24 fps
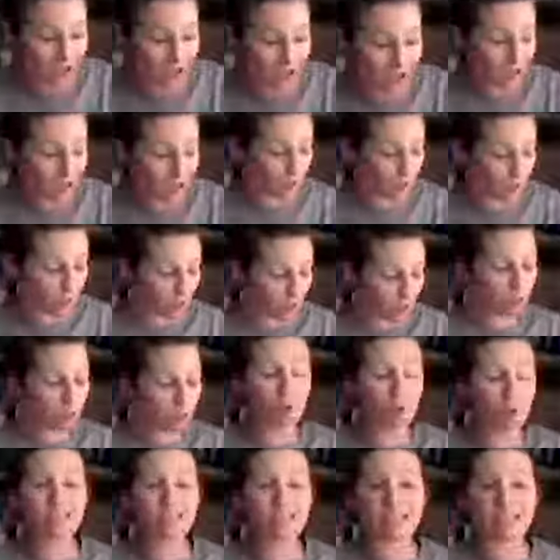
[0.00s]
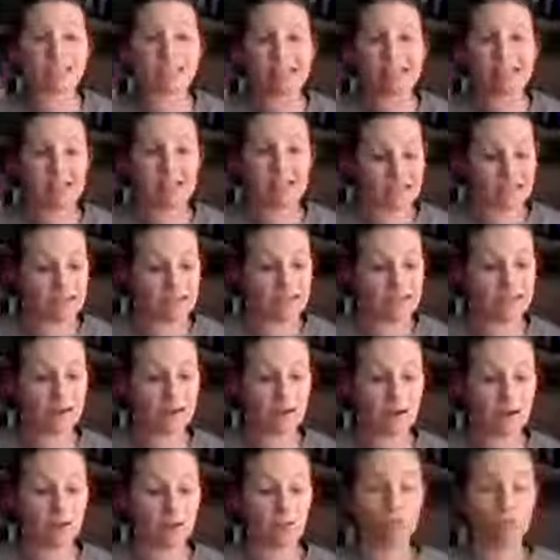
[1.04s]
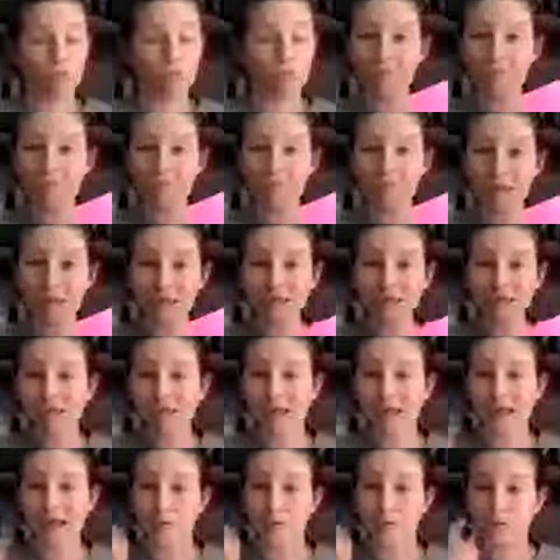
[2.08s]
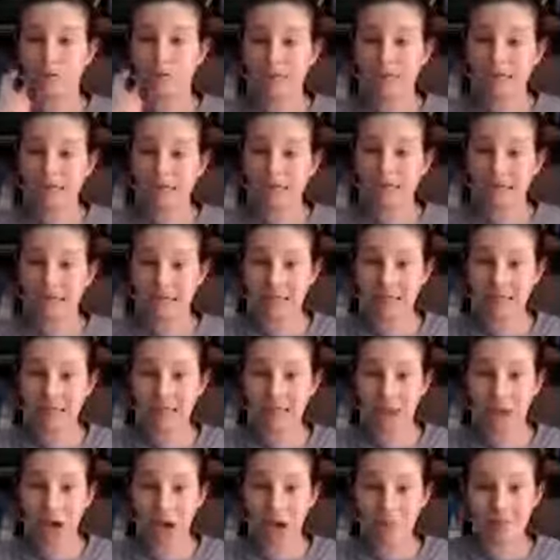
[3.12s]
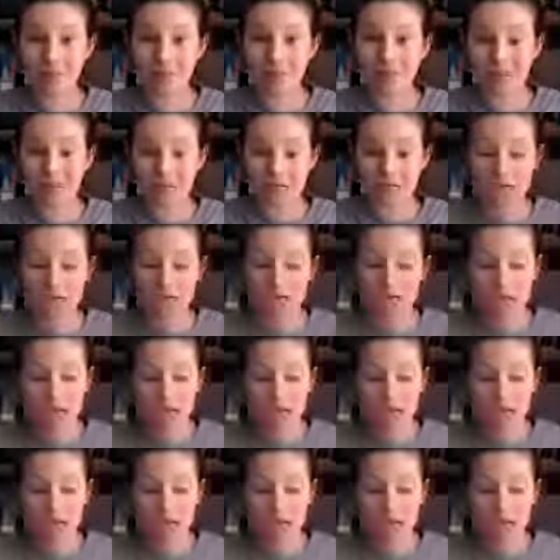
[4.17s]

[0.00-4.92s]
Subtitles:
I will put the recipes, I will link in the comments here.